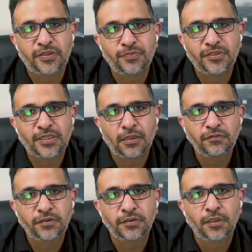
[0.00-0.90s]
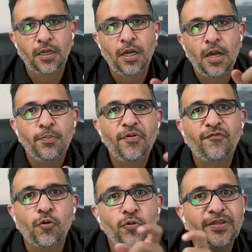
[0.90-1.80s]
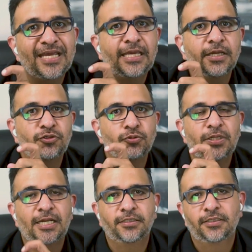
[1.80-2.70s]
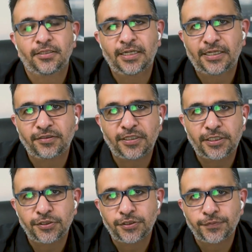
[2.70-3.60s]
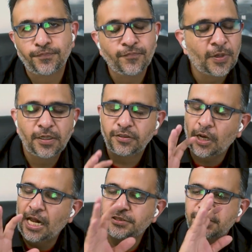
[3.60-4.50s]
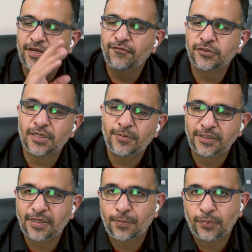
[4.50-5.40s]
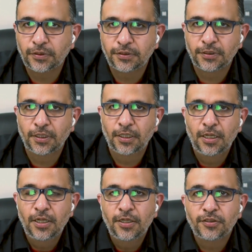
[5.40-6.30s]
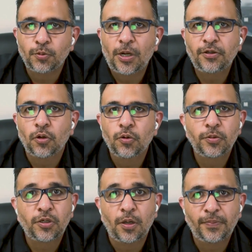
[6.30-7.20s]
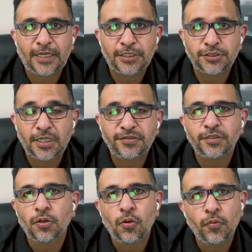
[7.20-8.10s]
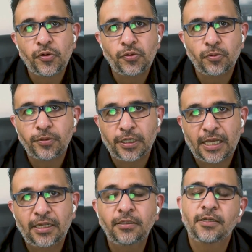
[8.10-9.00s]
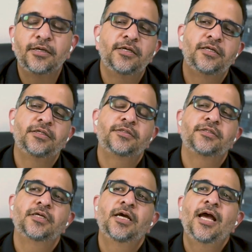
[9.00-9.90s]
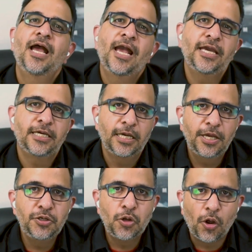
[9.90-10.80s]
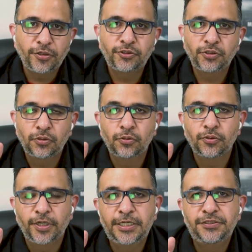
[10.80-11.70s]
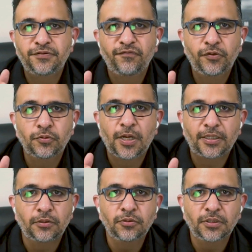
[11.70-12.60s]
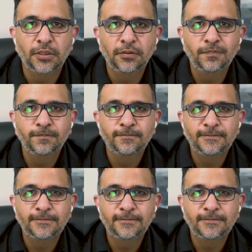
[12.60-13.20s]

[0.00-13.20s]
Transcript: of themselves before they get to that next stage. So I'll just give you some examples. So one overcomplication I see over and over again is, hey, in order to go interview at Google